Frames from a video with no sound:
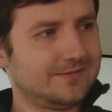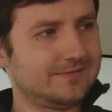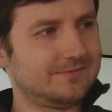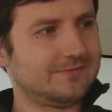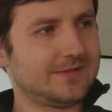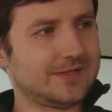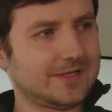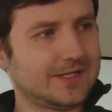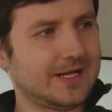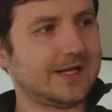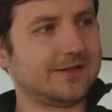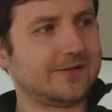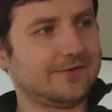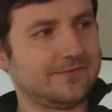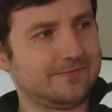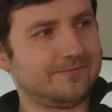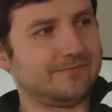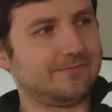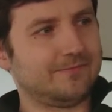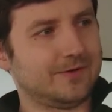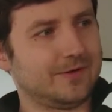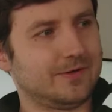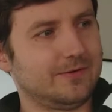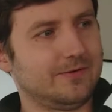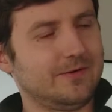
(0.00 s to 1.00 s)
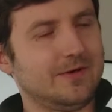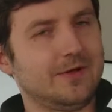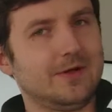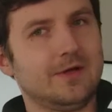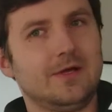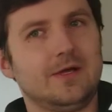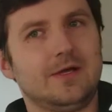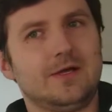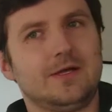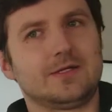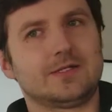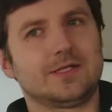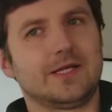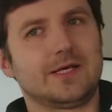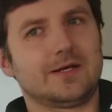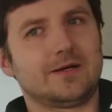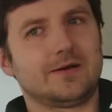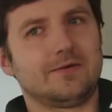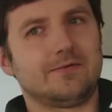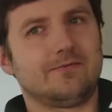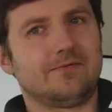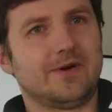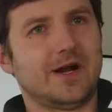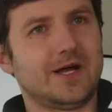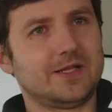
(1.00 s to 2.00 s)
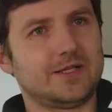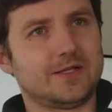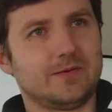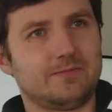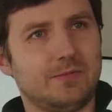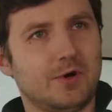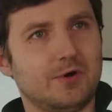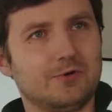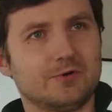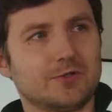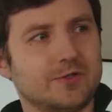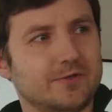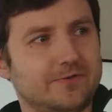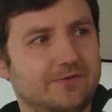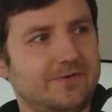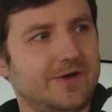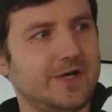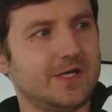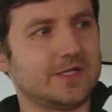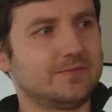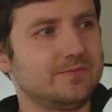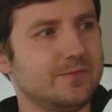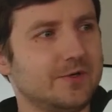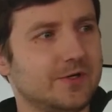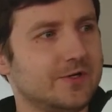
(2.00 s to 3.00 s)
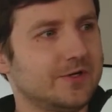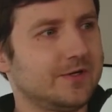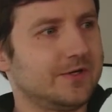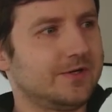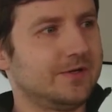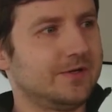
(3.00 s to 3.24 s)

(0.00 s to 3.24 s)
is like write a post on Facebook.